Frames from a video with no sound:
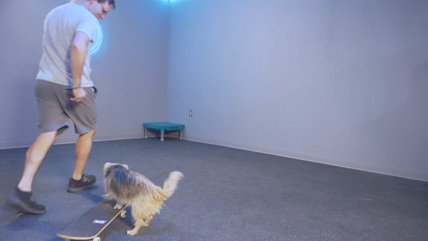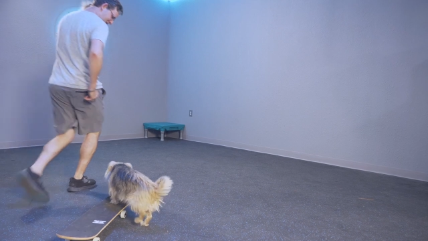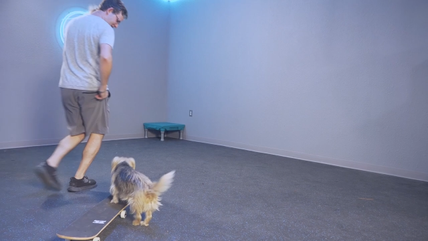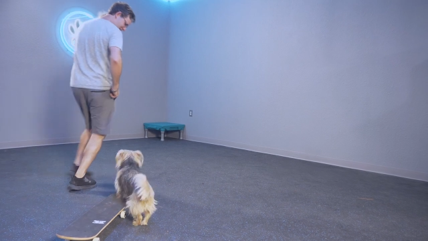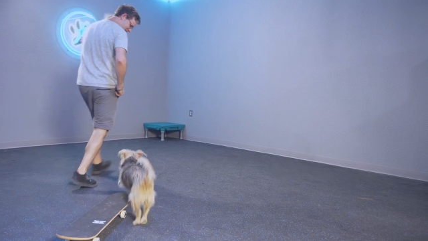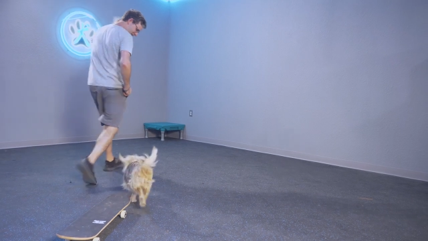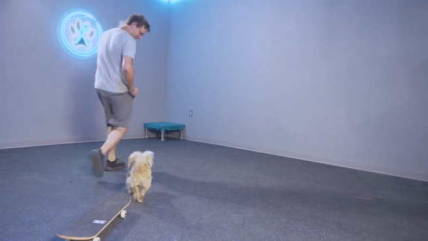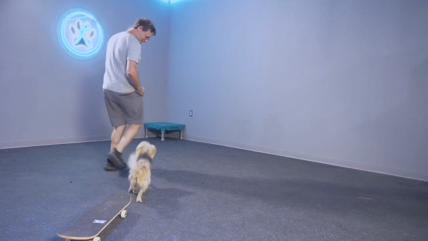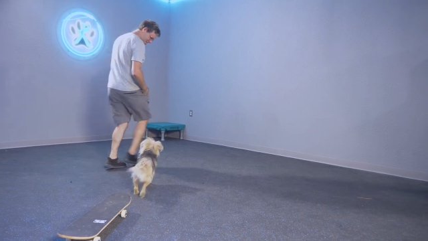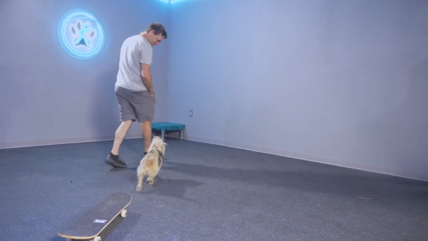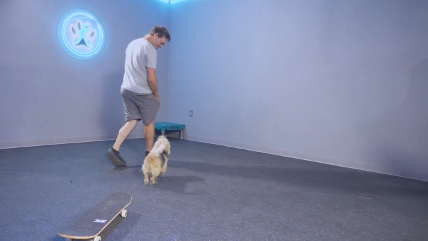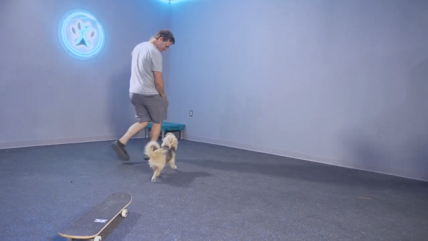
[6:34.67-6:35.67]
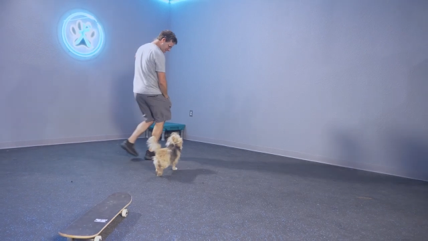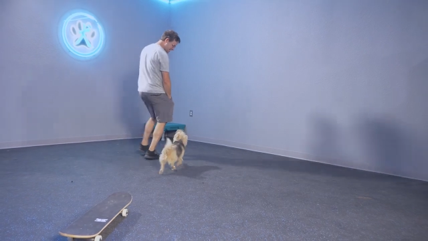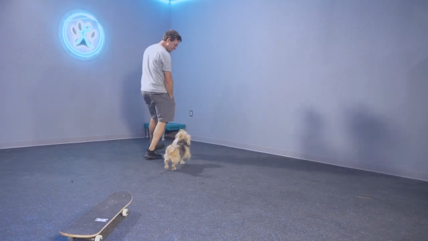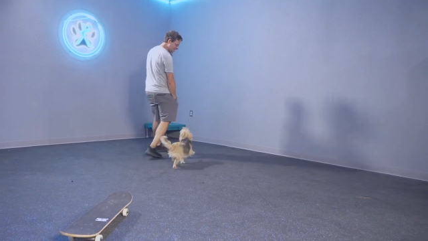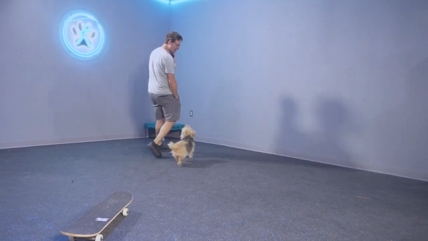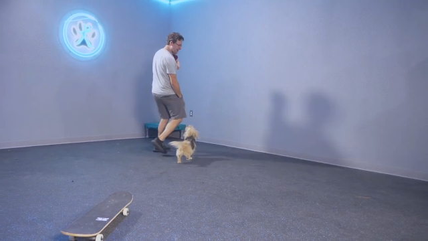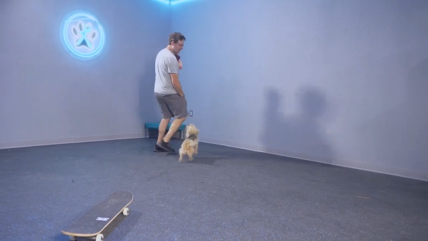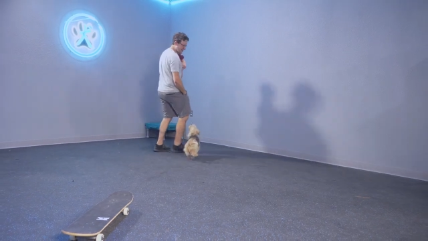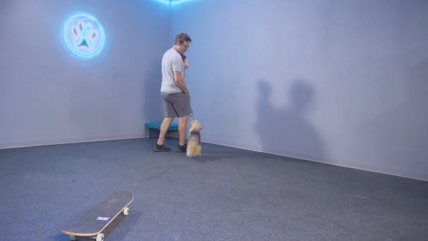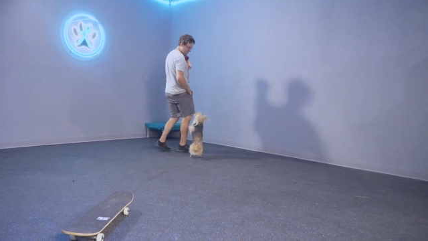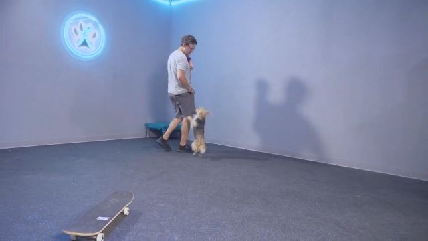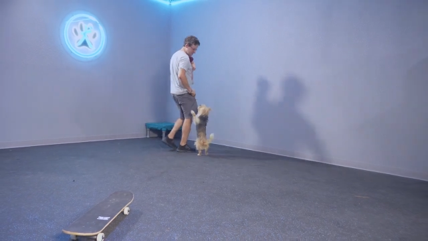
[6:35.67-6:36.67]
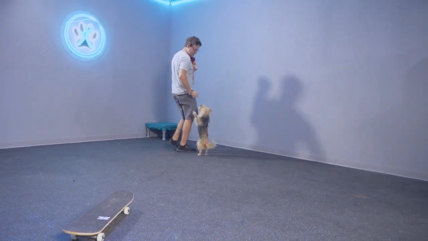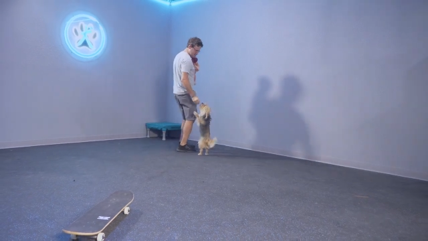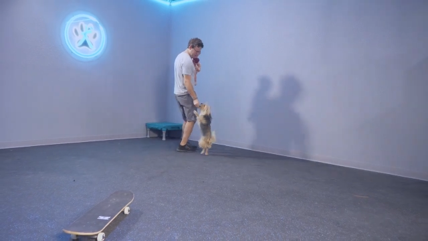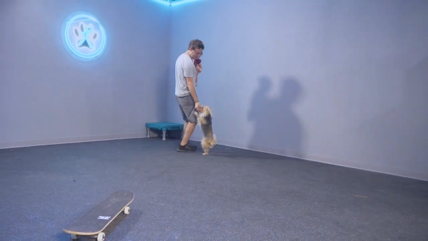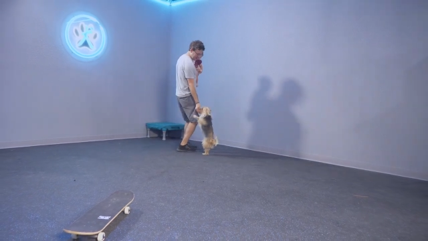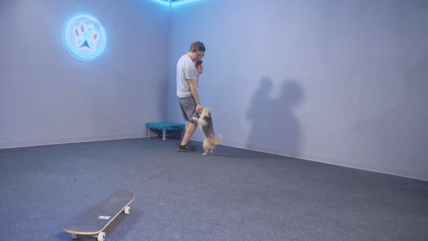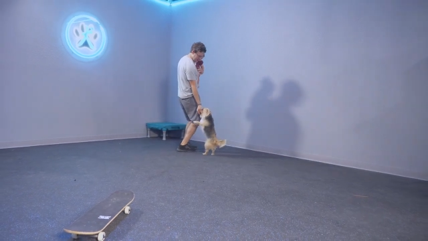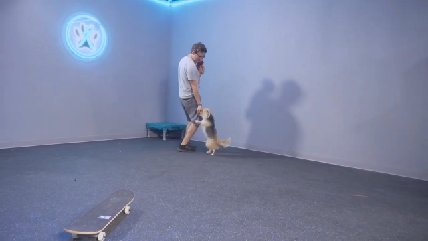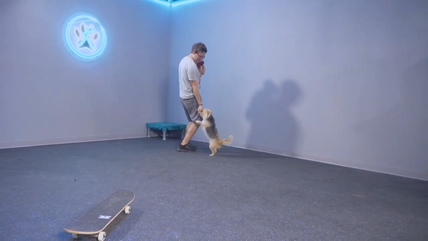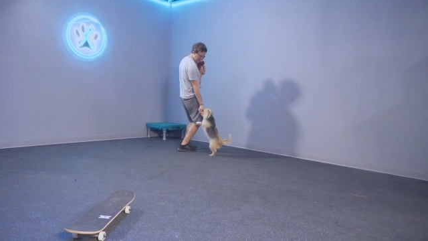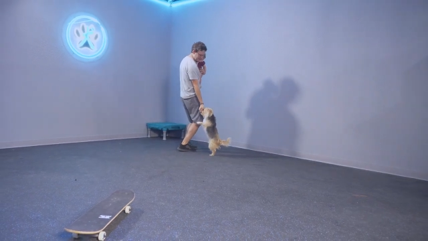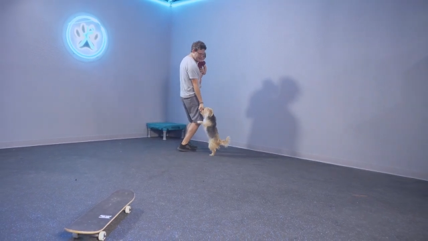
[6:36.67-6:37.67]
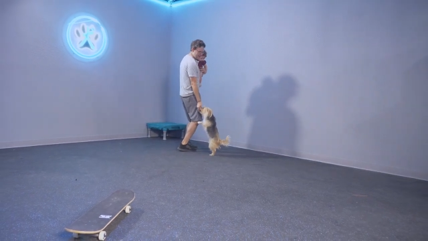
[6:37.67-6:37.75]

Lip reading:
No face is visible, so there are no lips to read.